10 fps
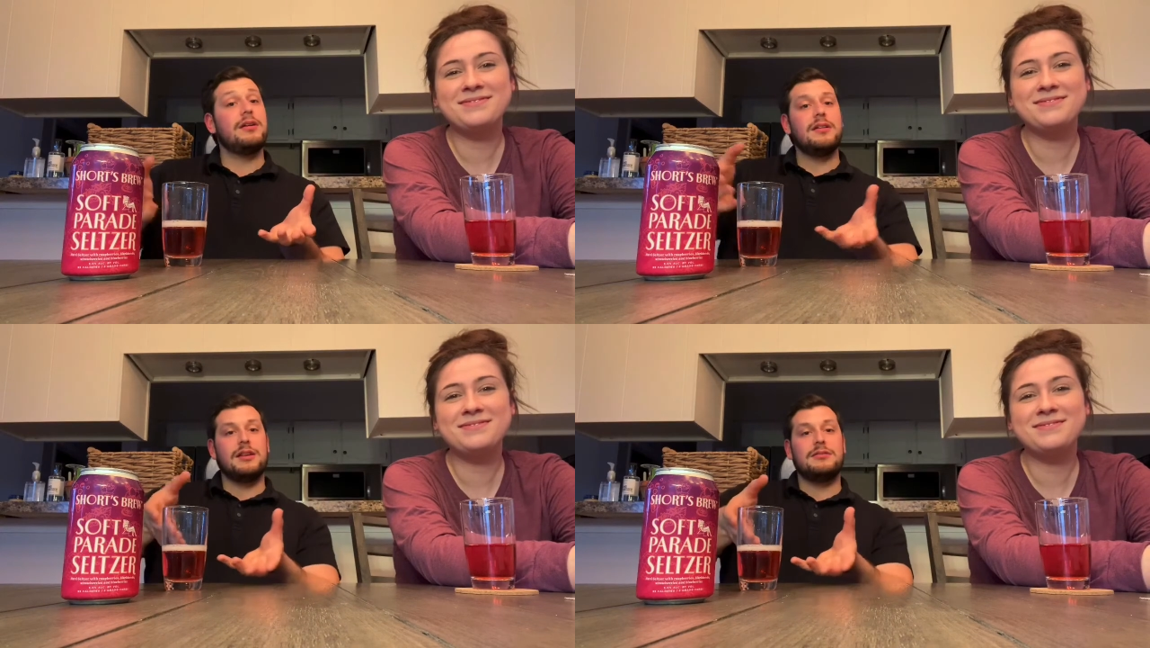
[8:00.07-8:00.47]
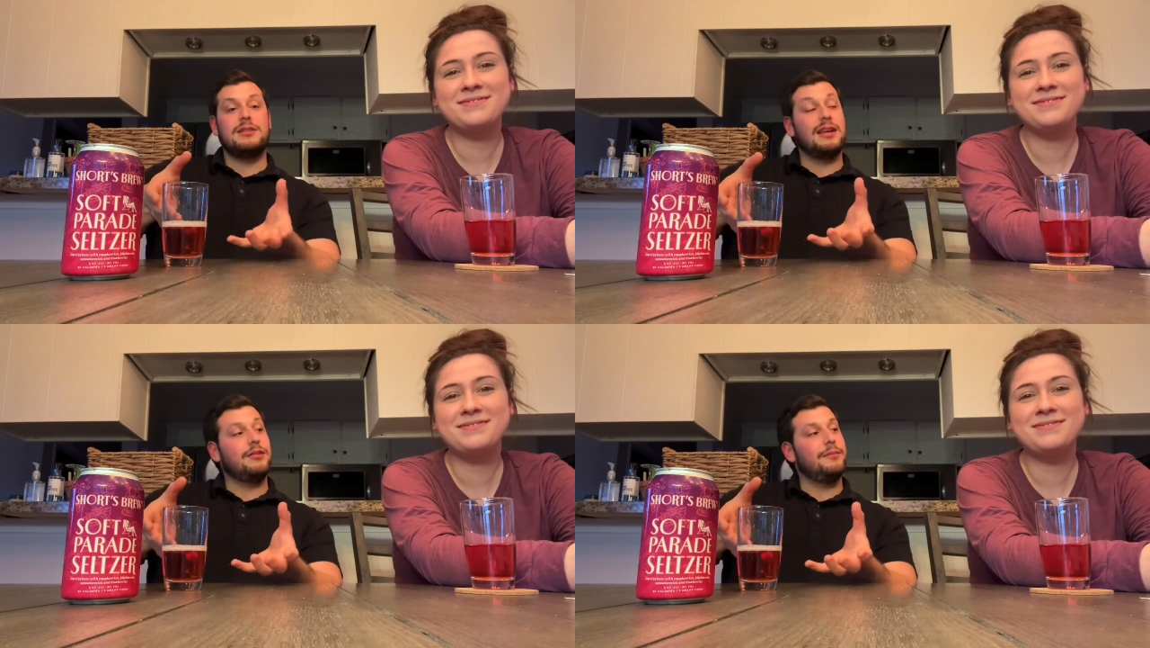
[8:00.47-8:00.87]
Speaker 1: Nice,
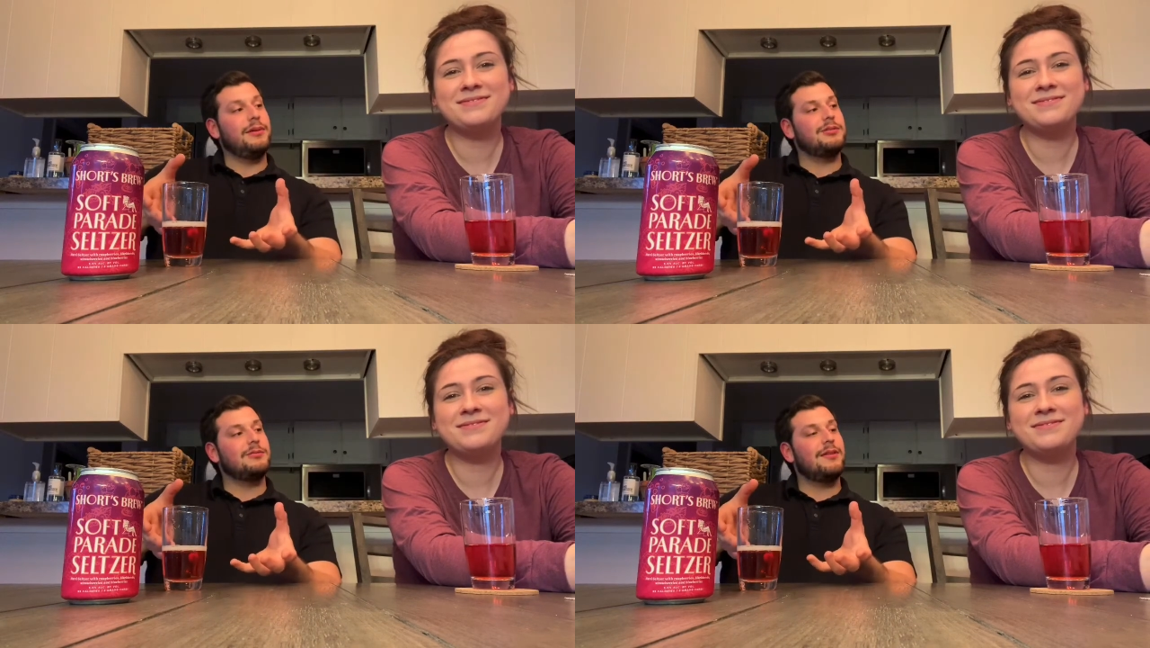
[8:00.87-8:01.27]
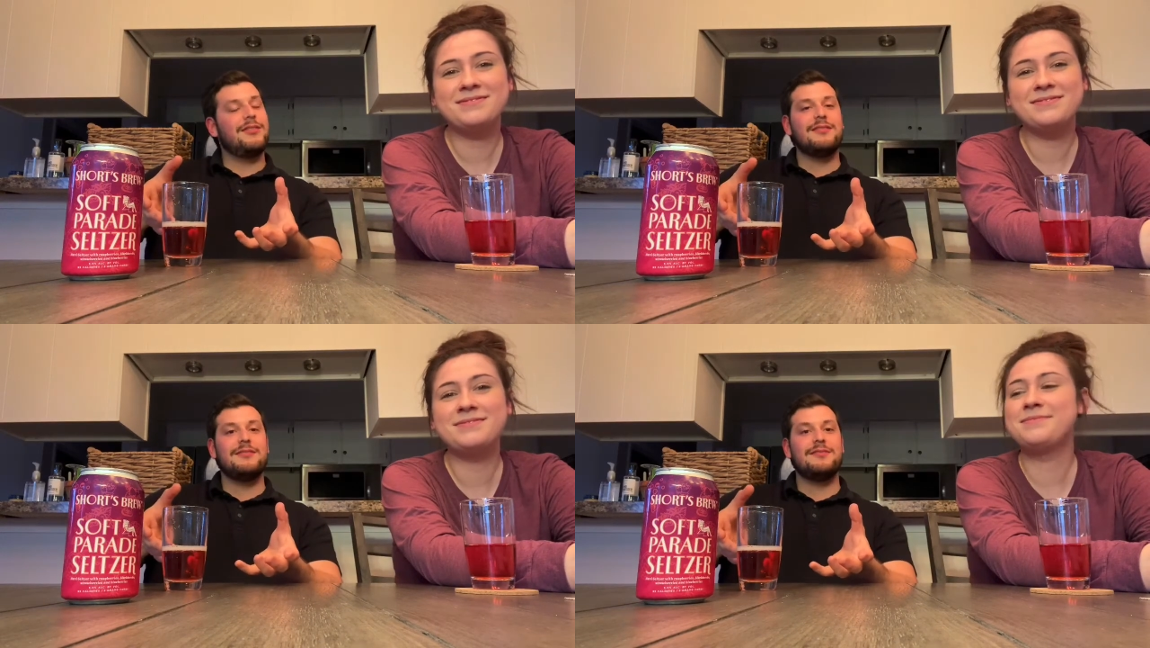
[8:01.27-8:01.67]
take a little picture of
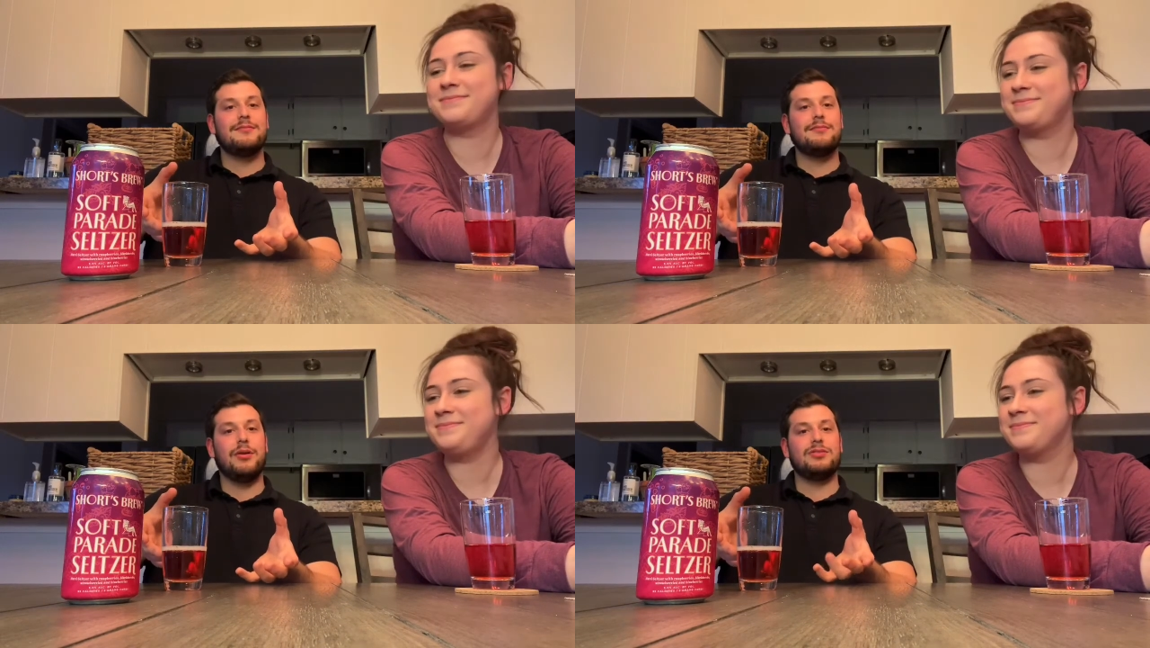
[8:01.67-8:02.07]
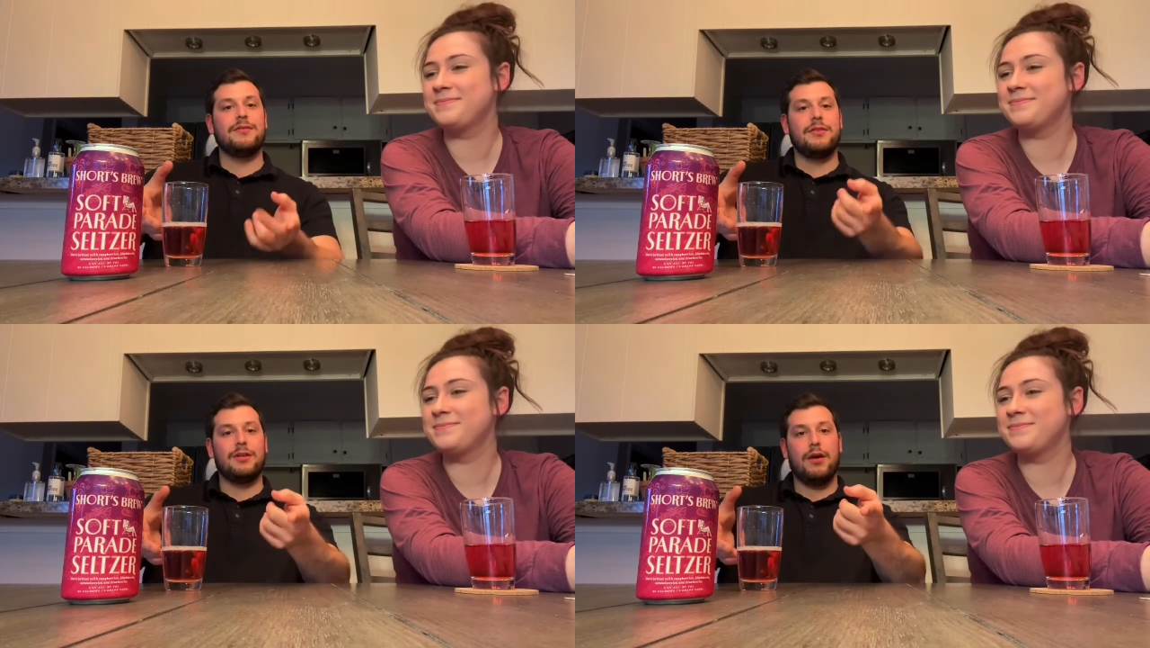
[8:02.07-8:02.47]
it, mm-hmm. post
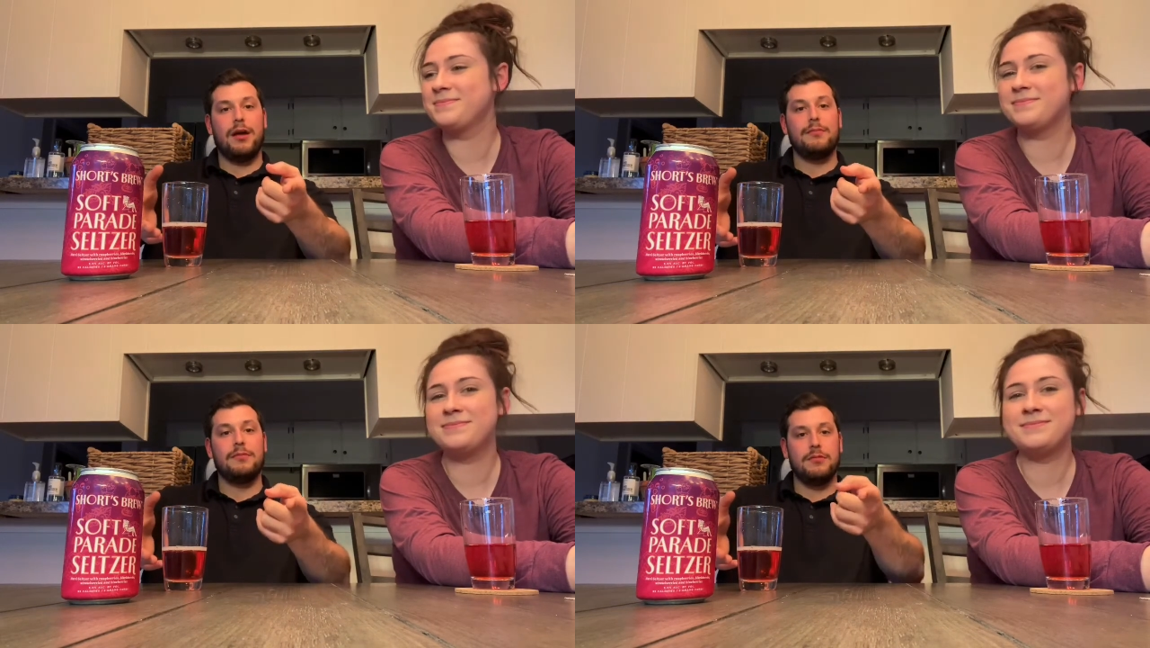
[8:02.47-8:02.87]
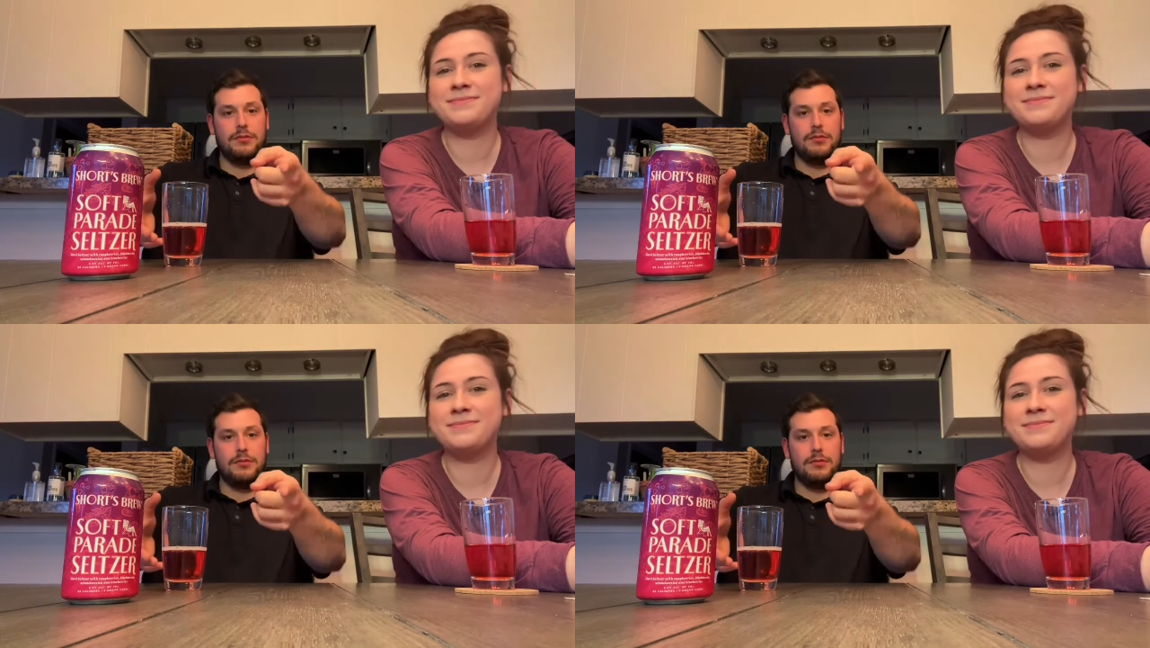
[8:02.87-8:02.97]
it for the gram.